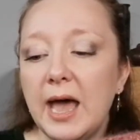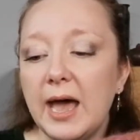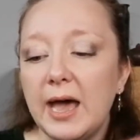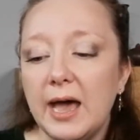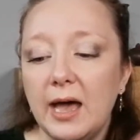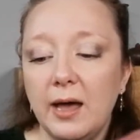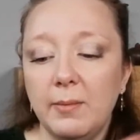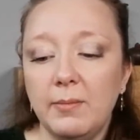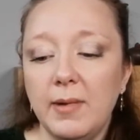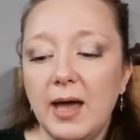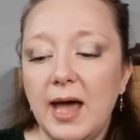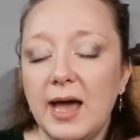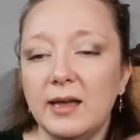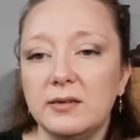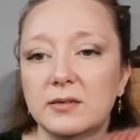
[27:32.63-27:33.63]

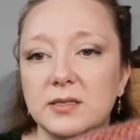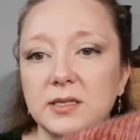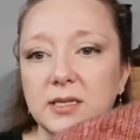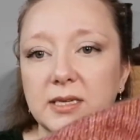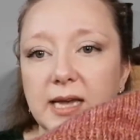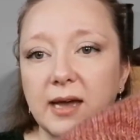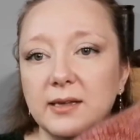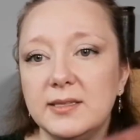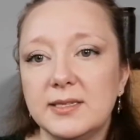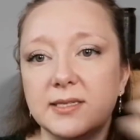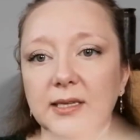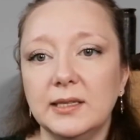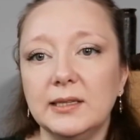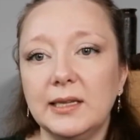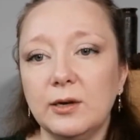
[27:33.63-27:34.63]
And yeah, it's
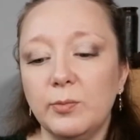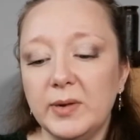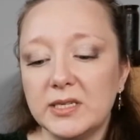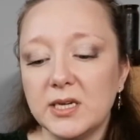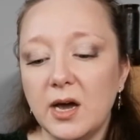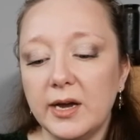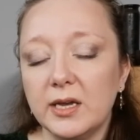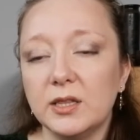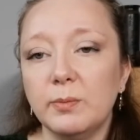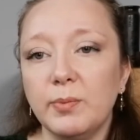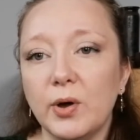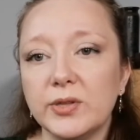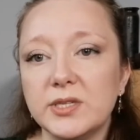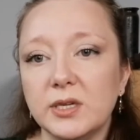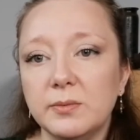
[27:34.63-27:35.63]
still a little bit tight at the
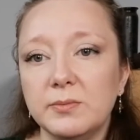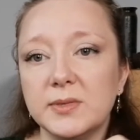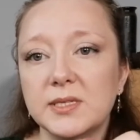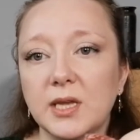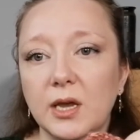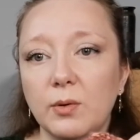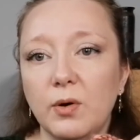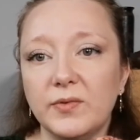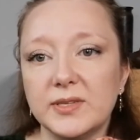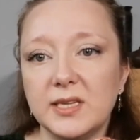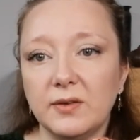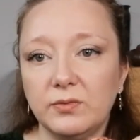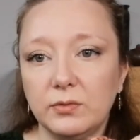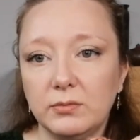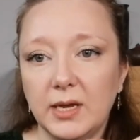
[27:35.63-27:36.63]
bottom, so obviously I've,